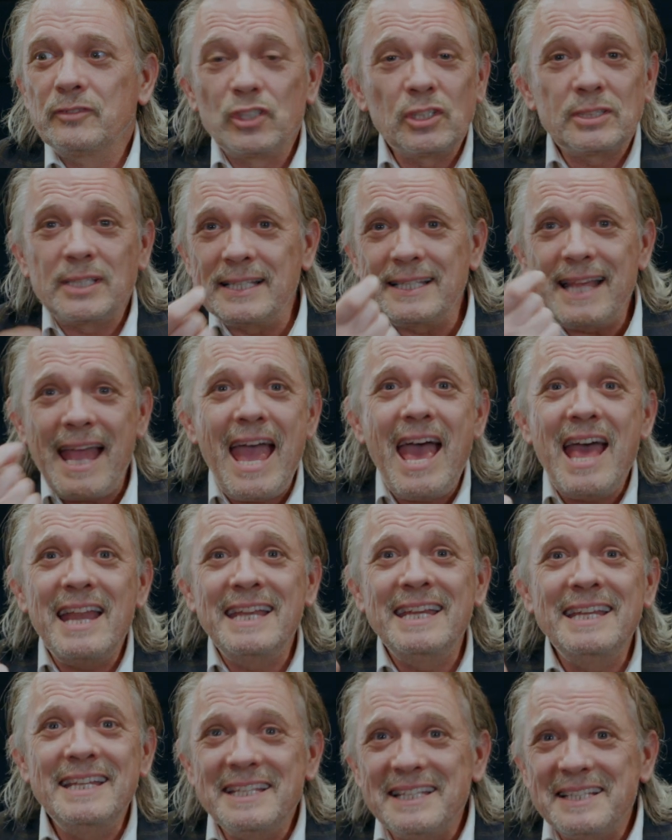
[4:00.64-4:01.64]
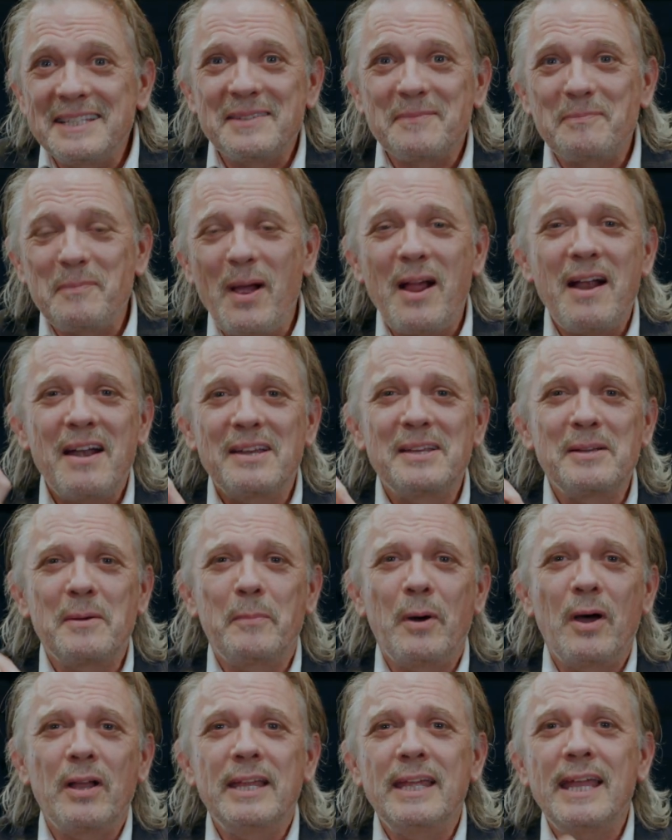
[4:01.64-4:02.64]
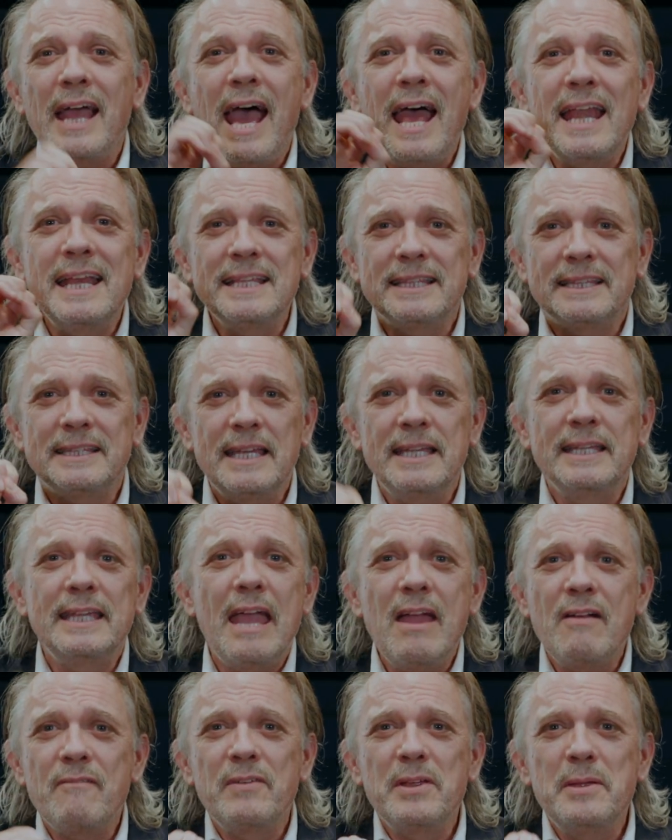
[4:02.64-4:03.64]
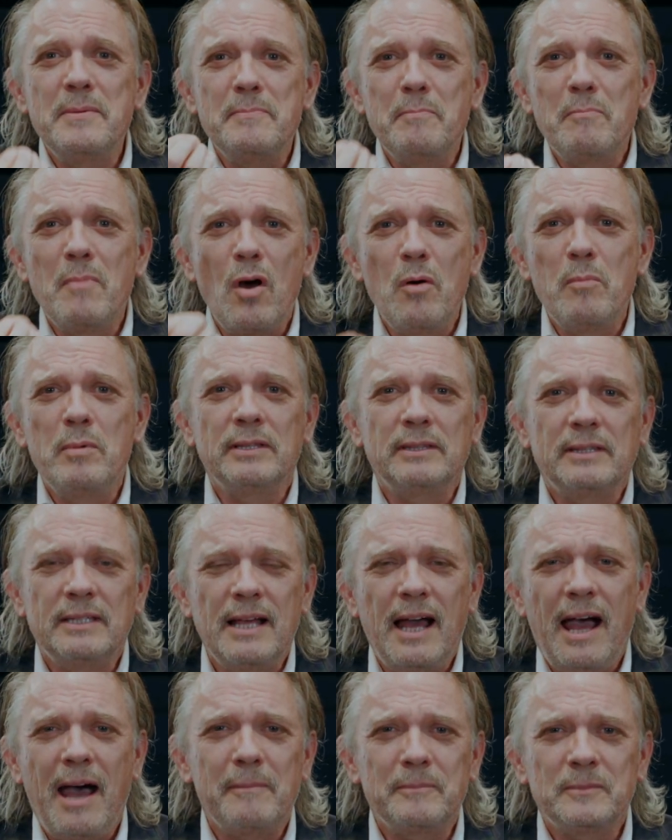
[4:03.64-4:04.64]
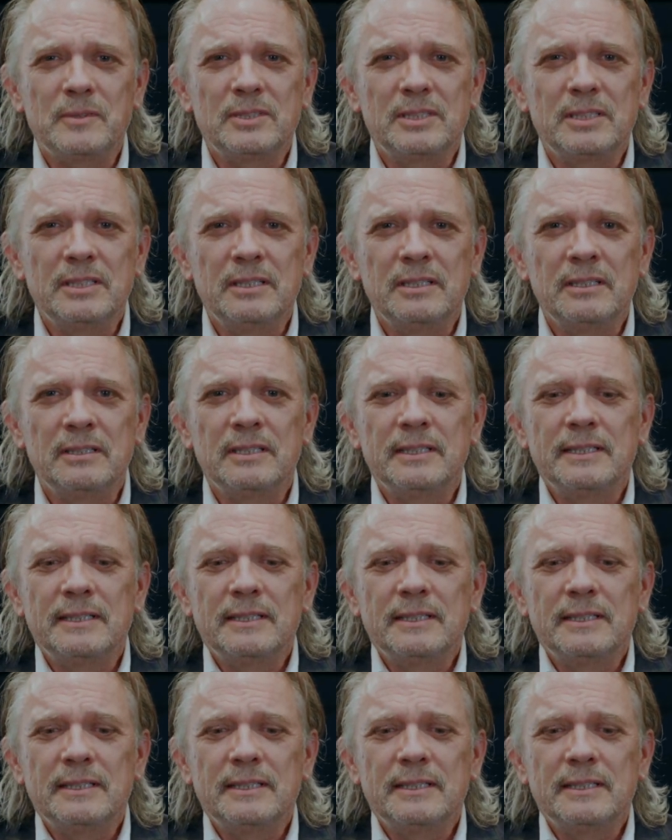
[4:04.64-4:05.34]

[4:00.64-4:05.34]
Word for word: just as any part of your body, anything, every moment that happens to you